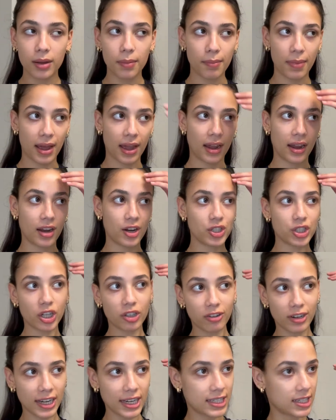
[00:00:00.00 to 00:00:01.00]
My hair's
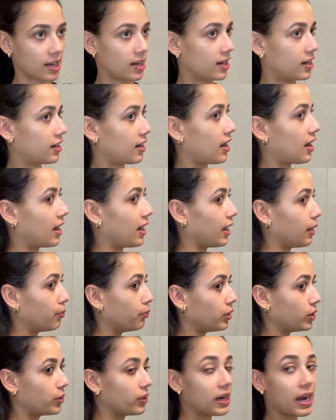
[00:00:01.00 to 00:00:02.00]
already done. I
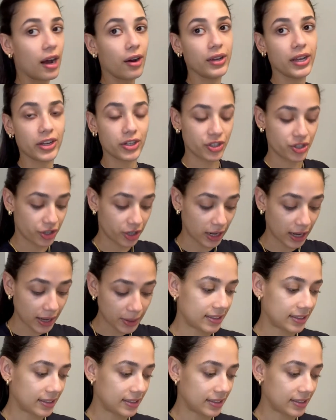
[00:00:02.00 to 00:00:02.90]
blew it out yesterday.